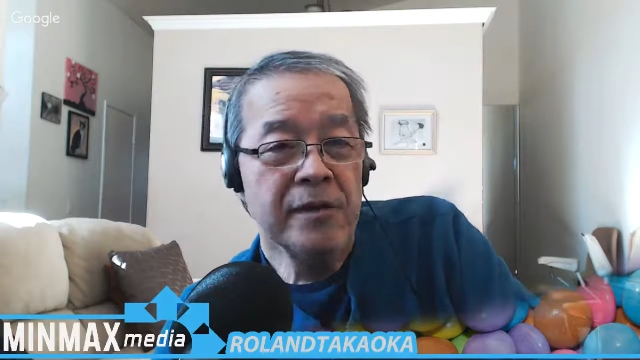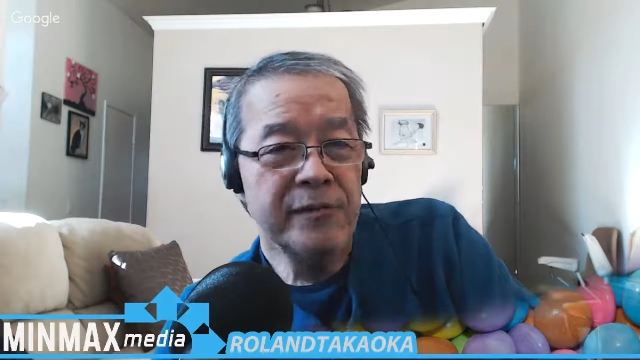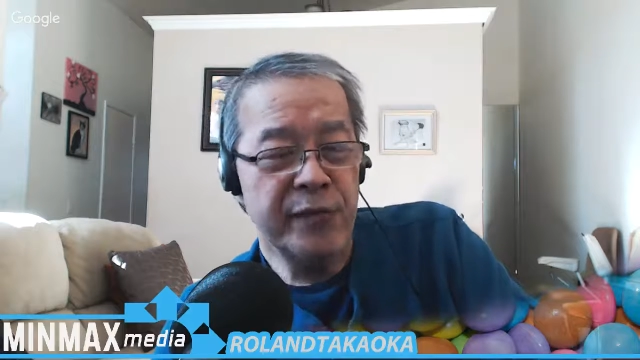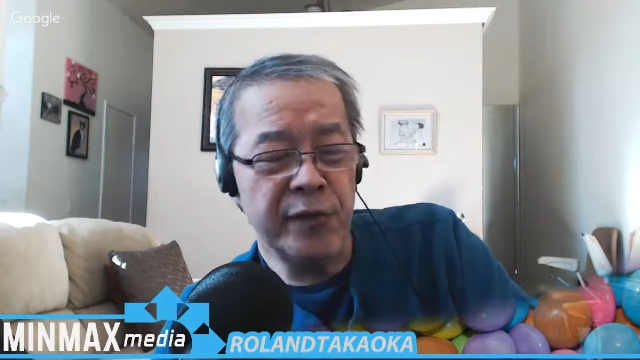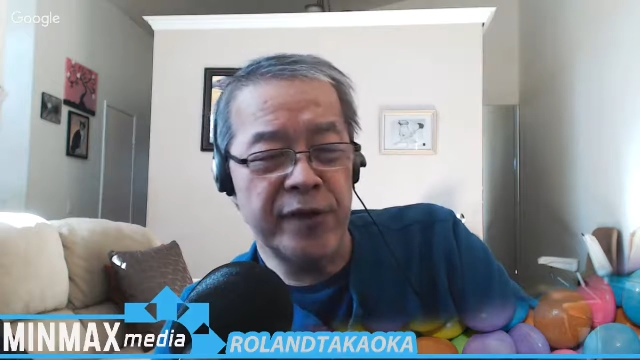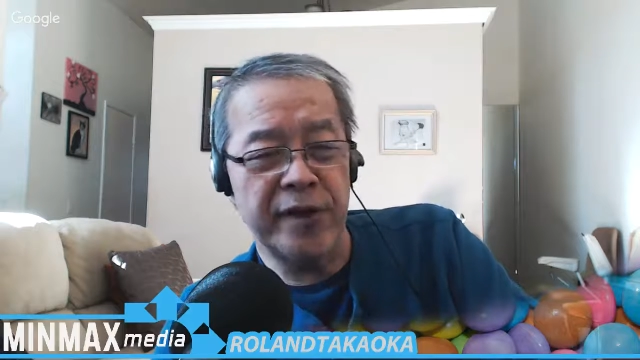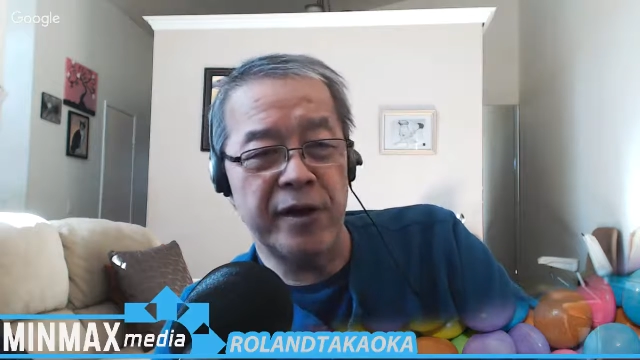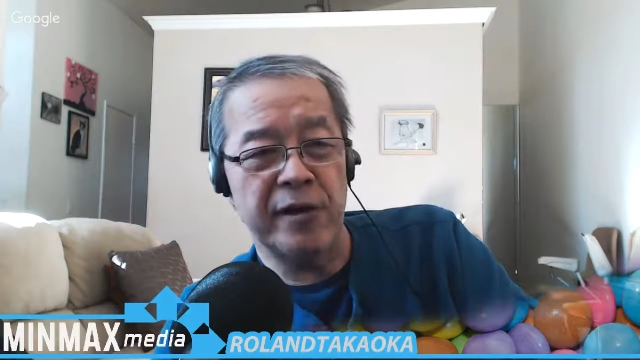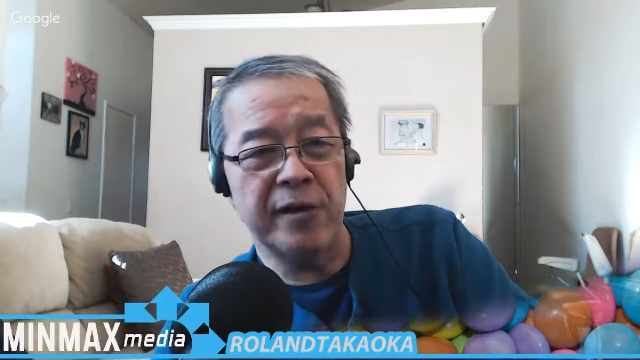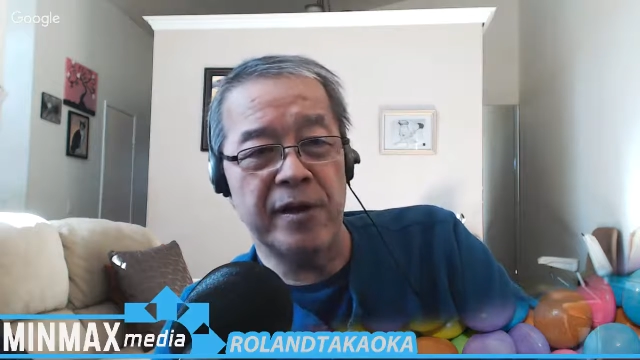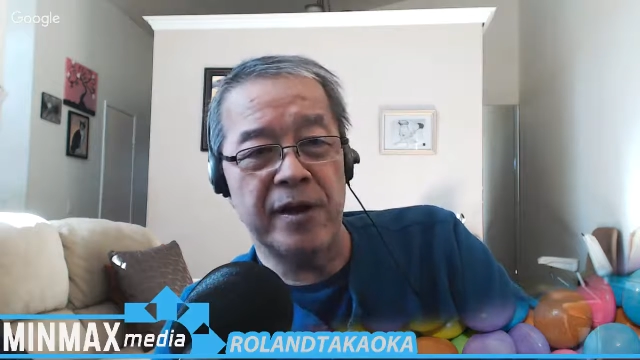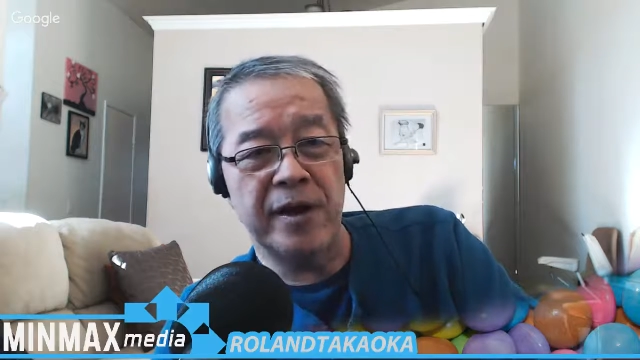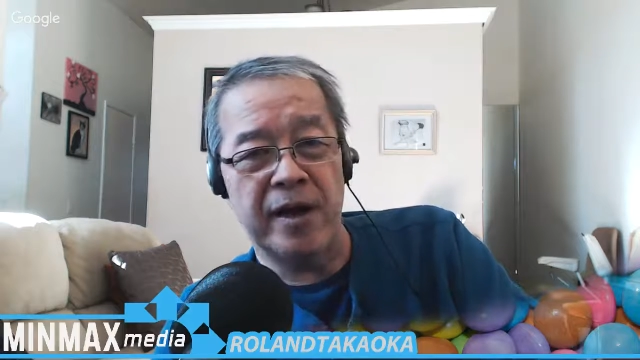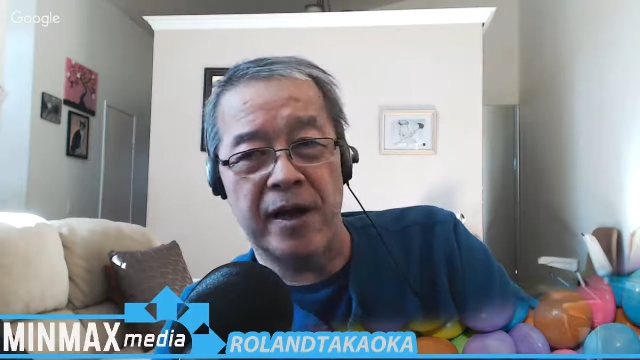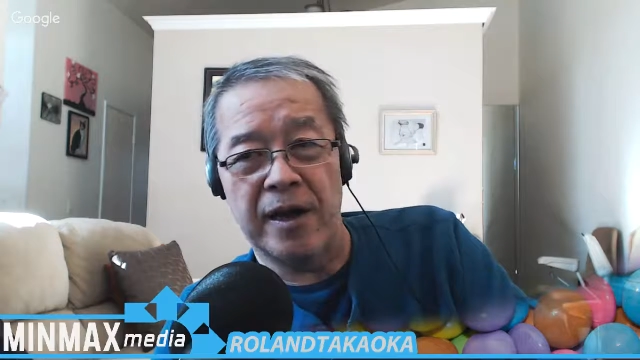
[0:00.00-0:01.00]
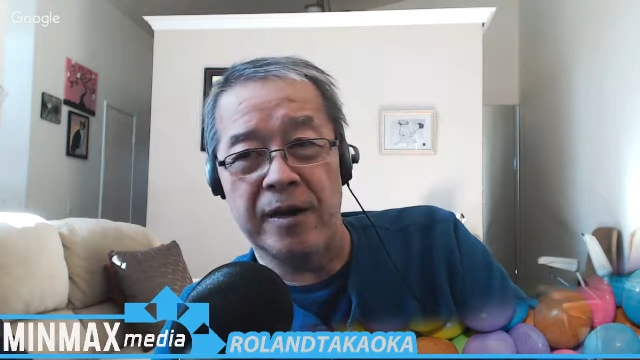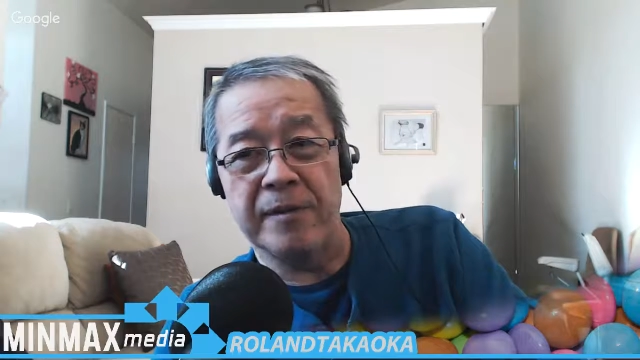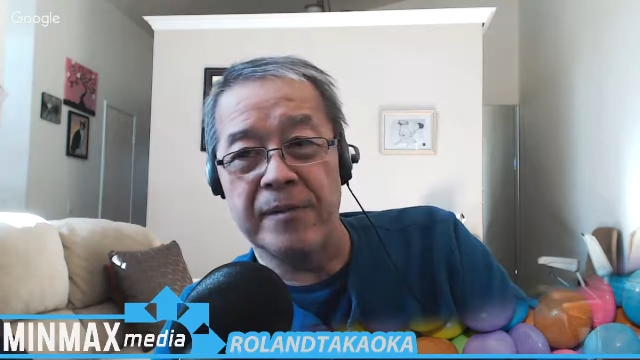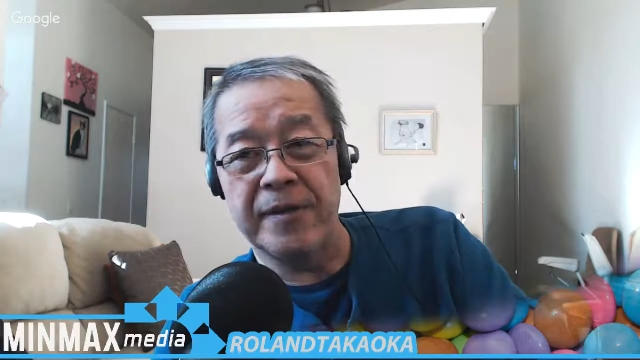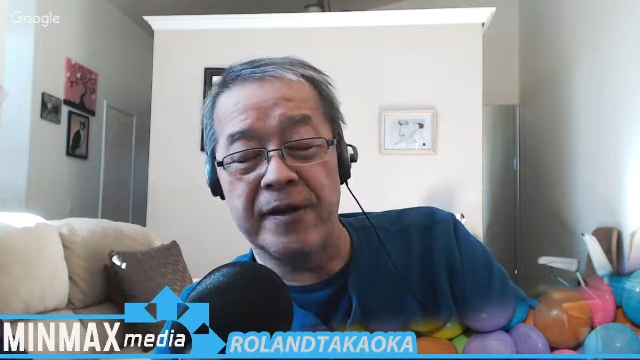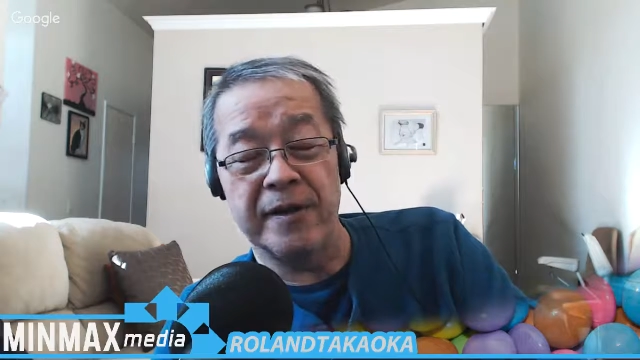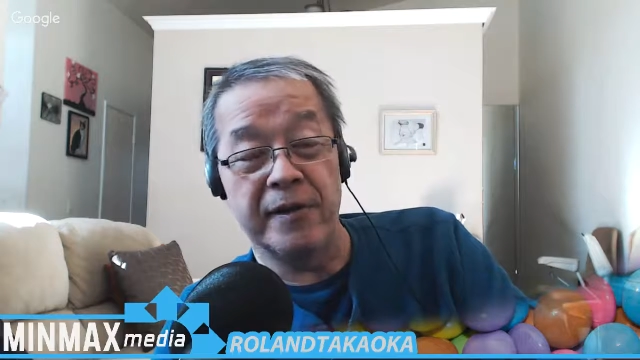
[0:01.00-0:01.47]
for
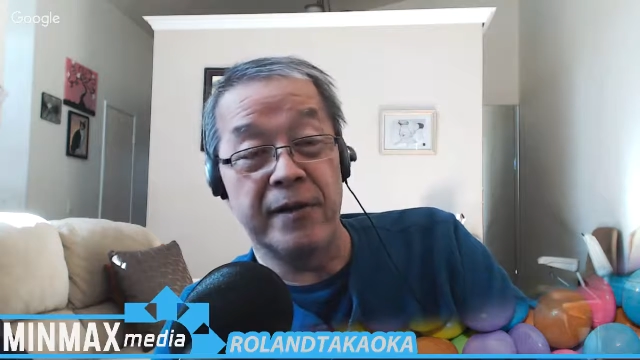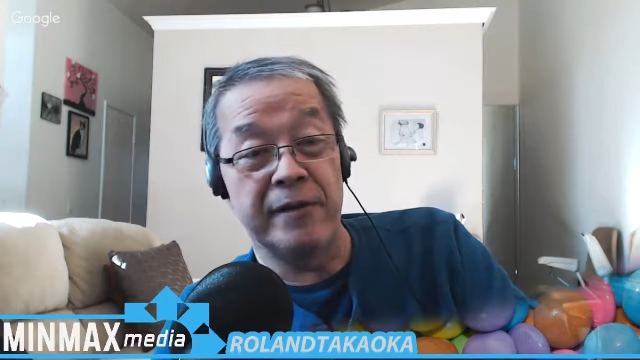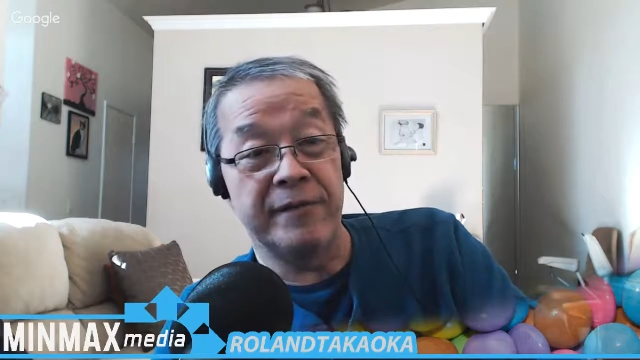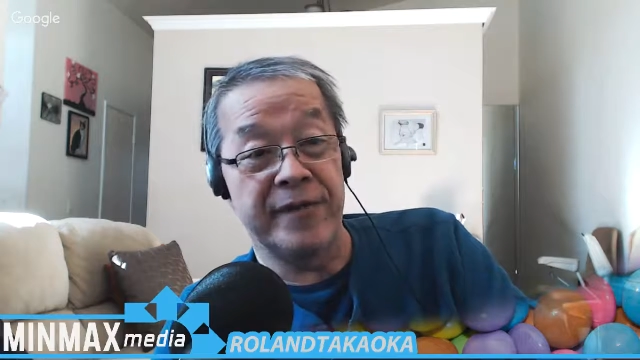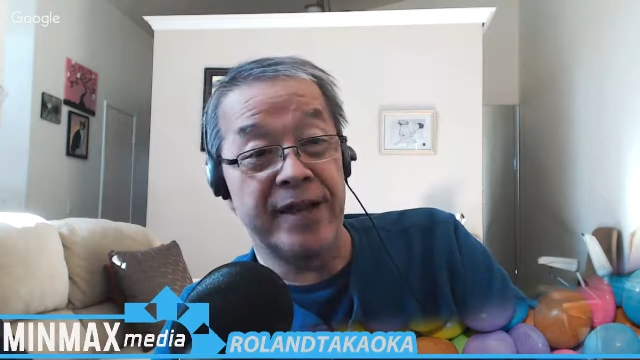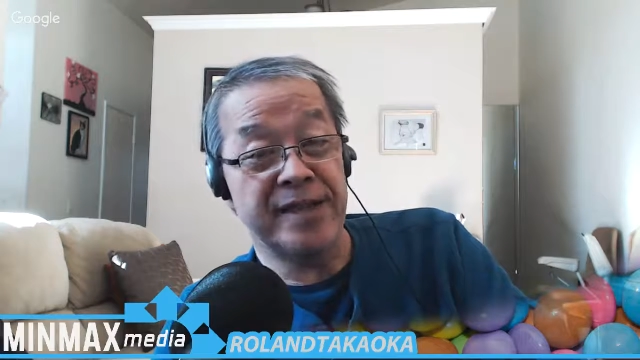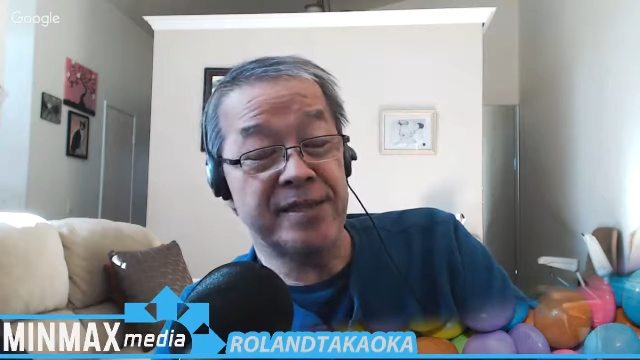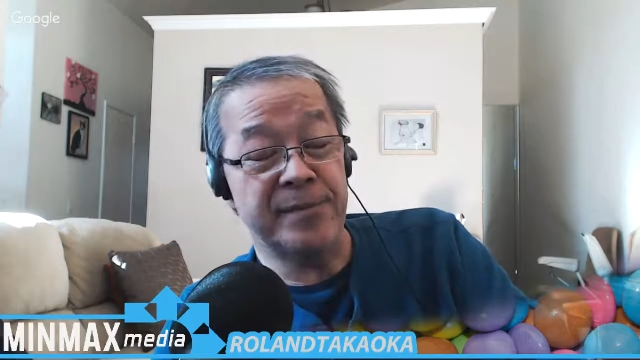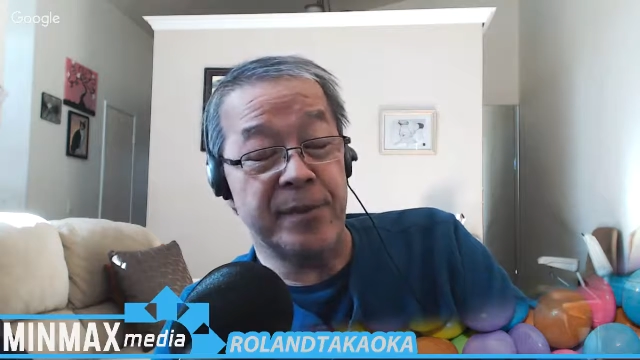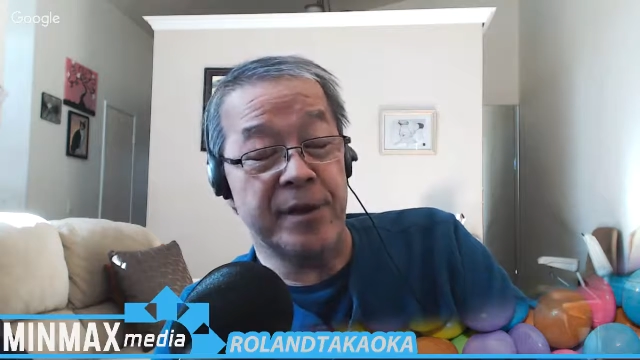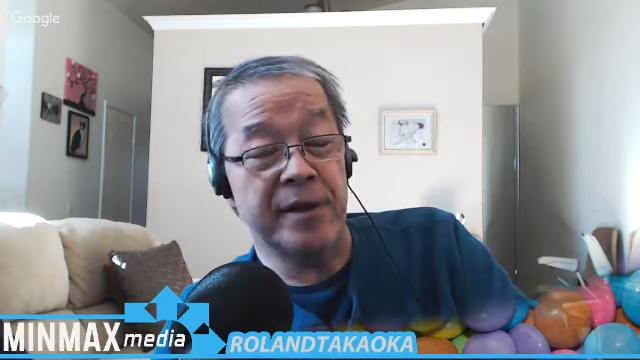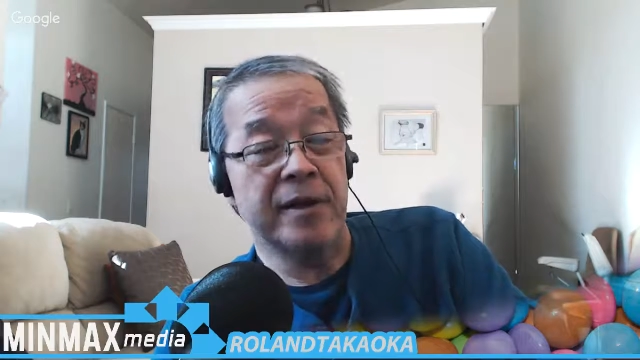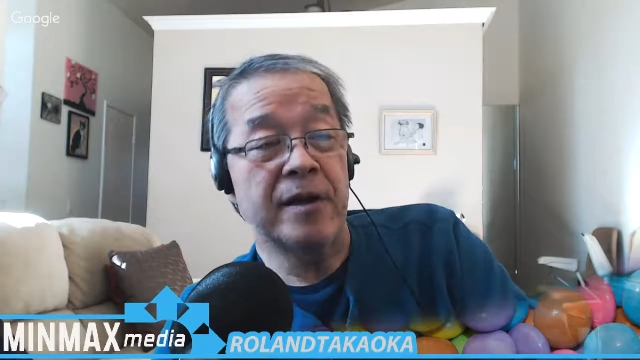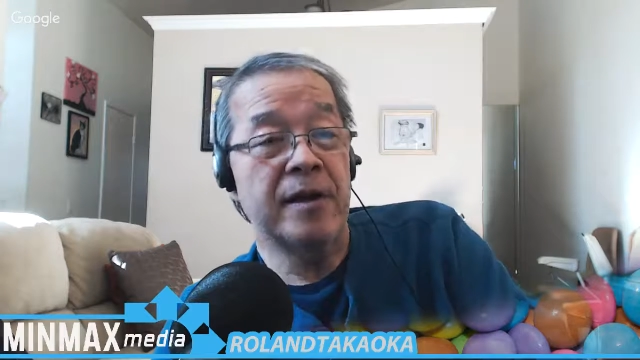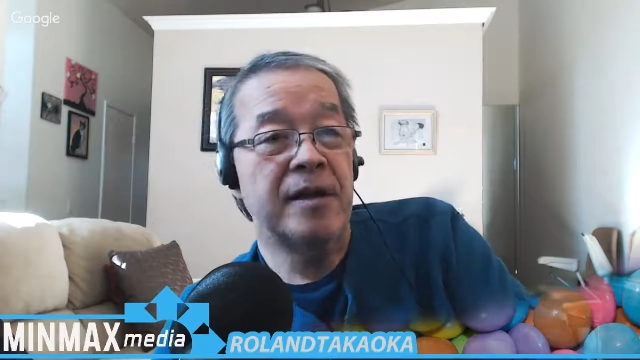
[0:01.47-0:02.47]
their investment.